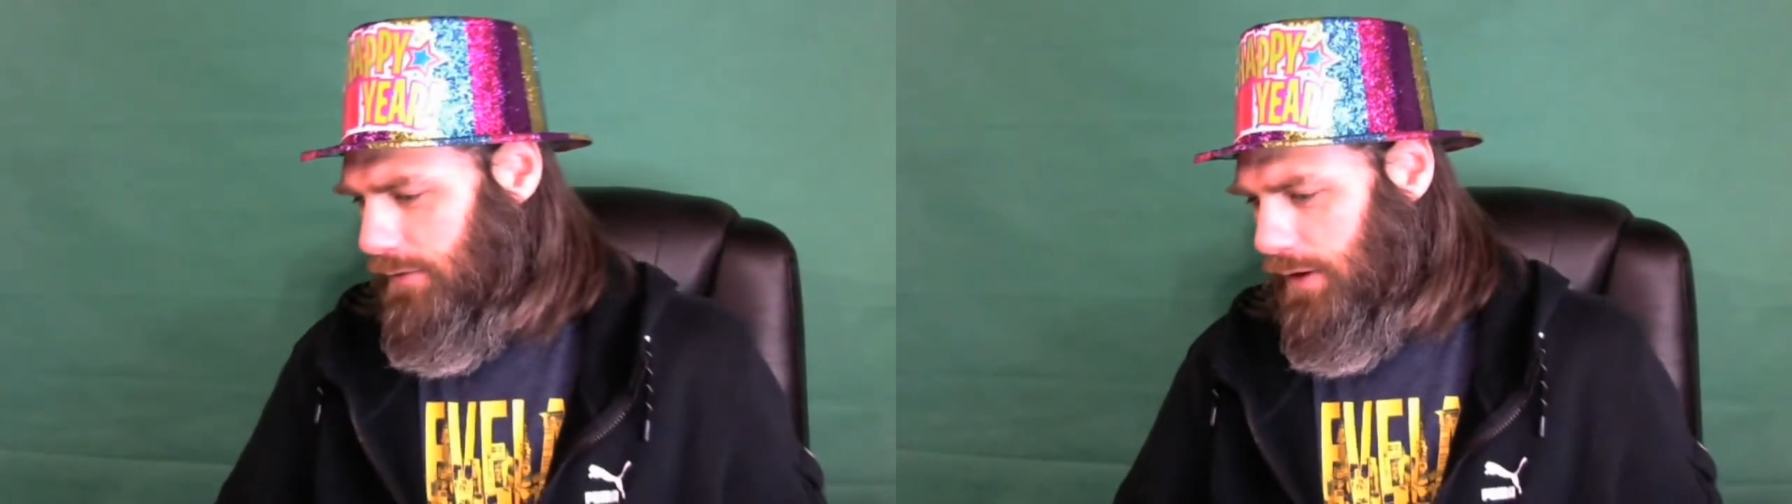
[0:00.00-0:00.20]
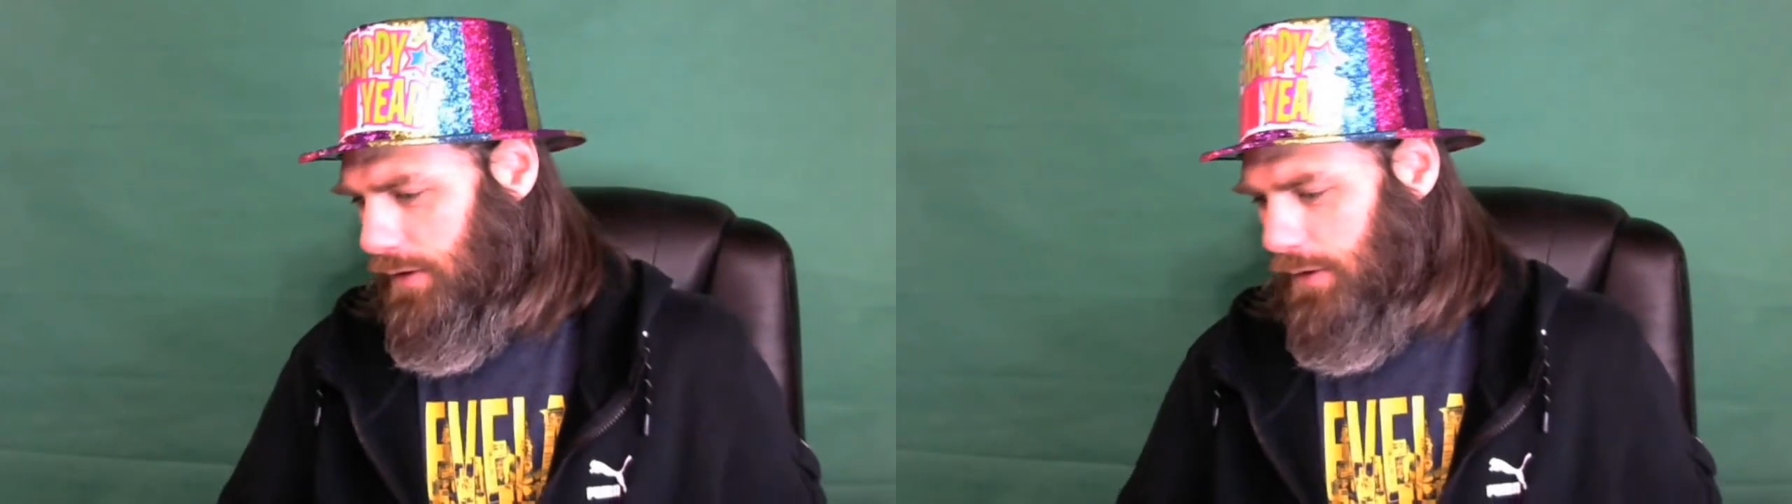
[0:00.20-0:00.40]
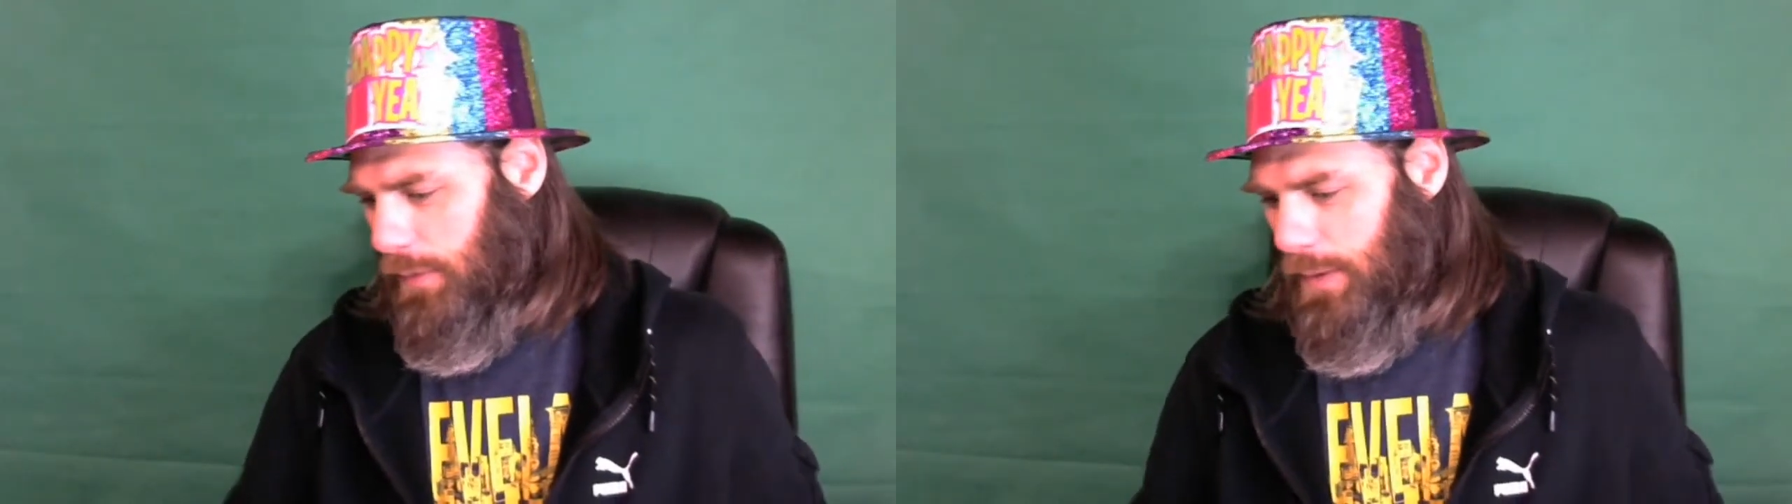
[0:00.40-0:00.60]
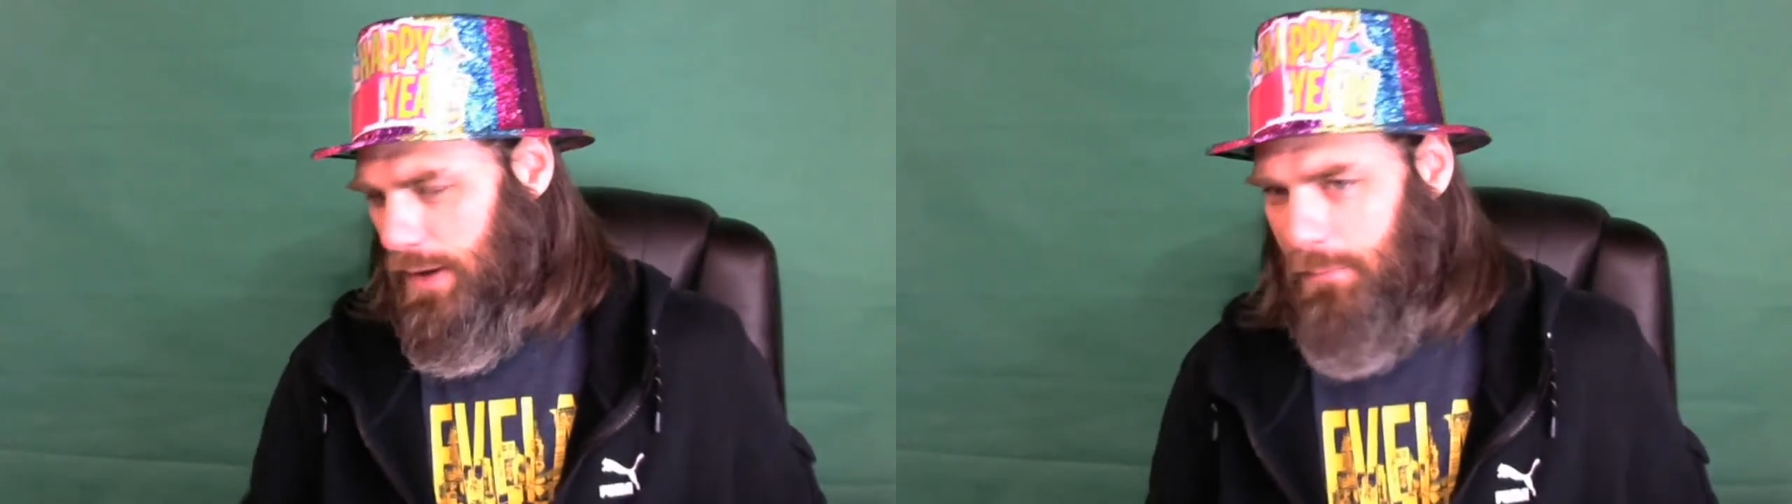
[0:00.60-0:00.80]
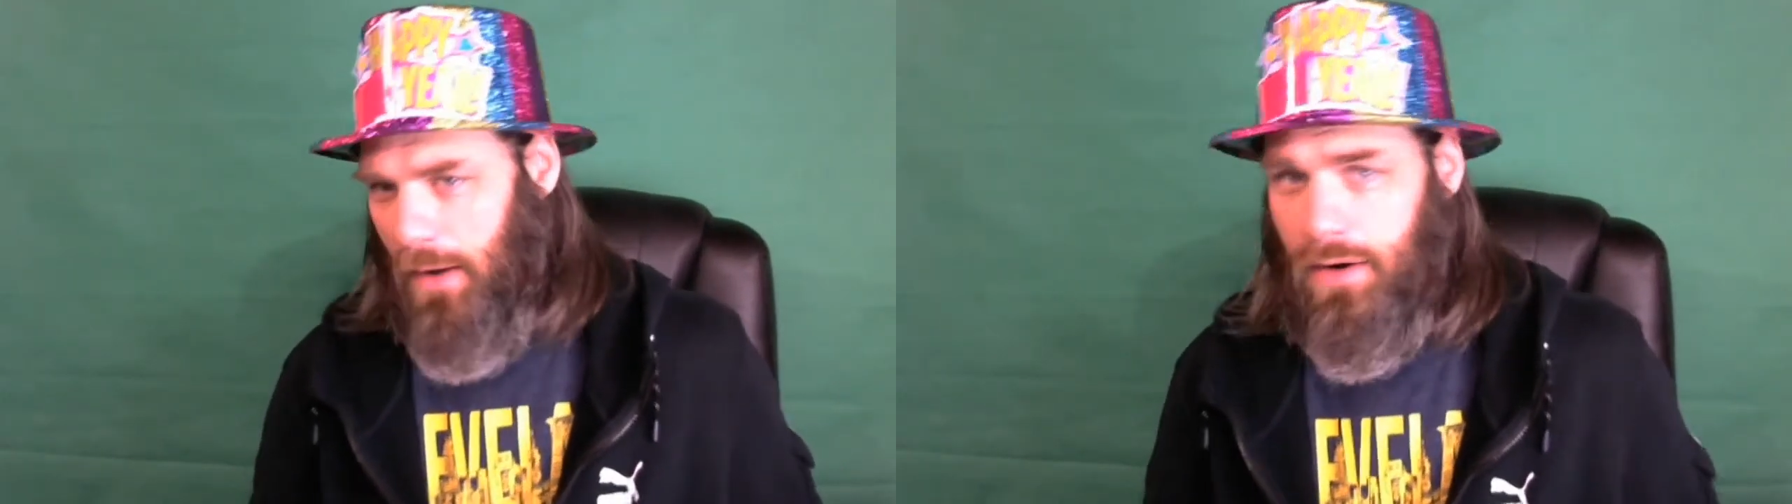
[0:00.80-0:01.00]
here in a little
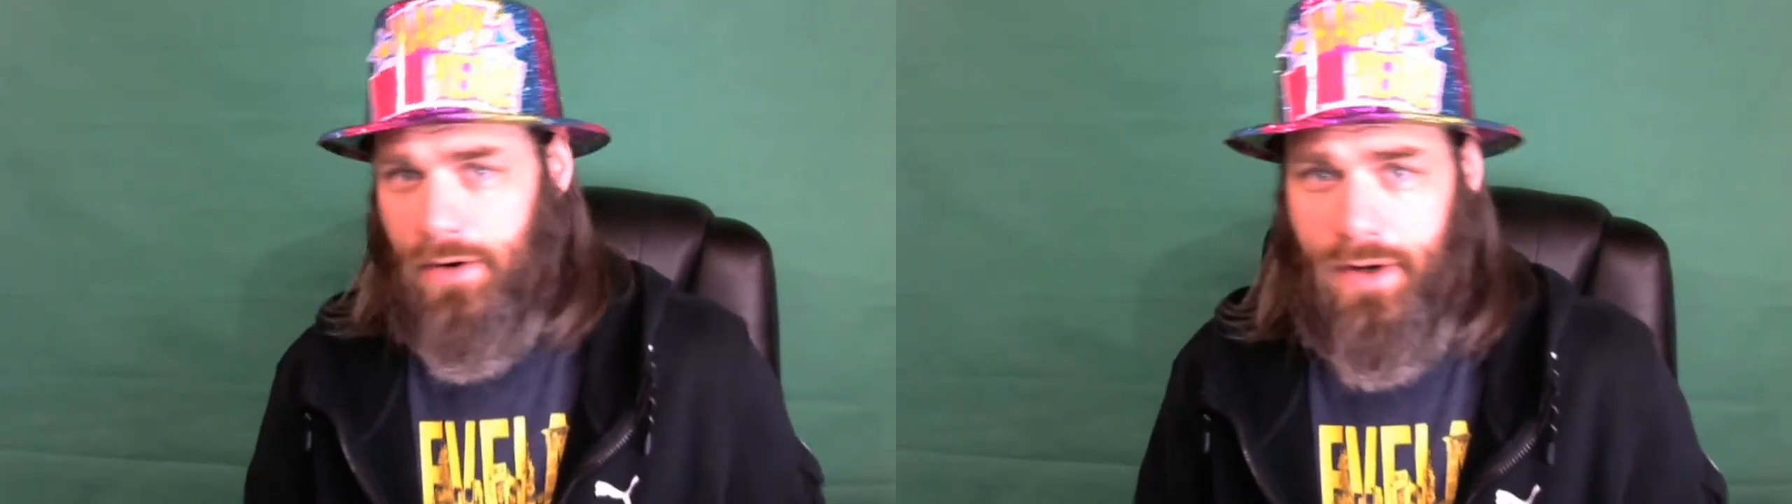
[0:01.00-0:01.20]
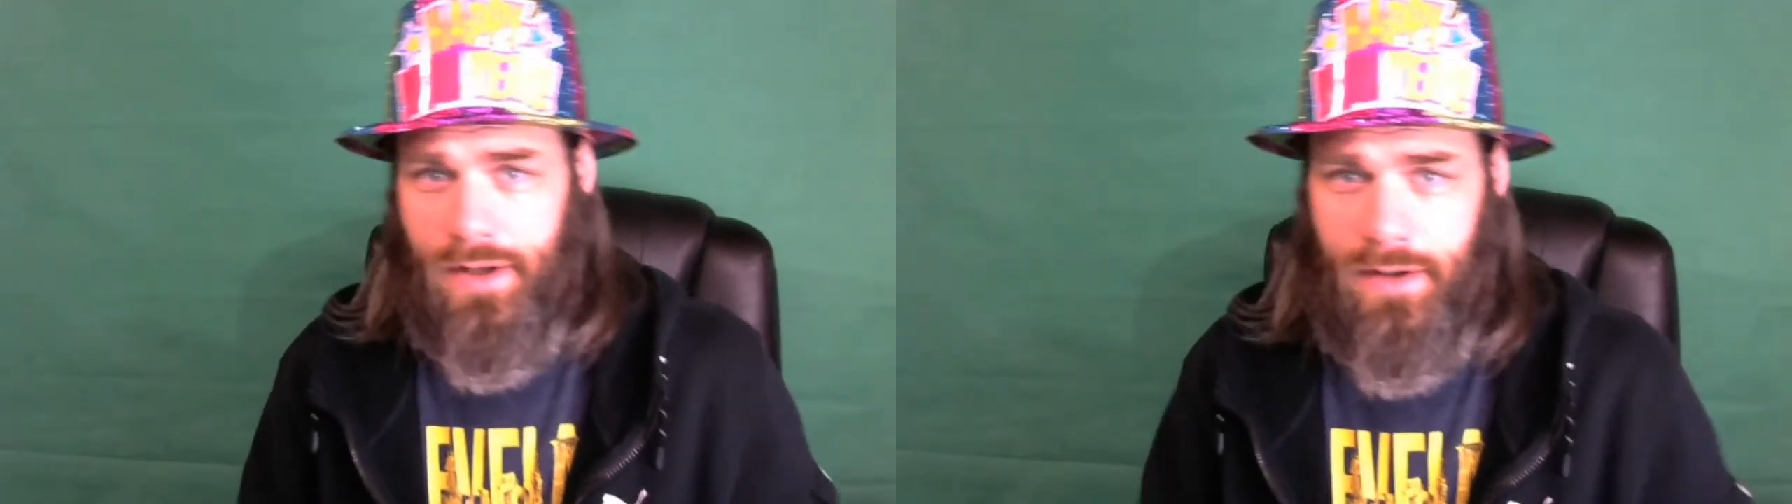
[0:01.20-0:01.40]
bit. I'm hungry.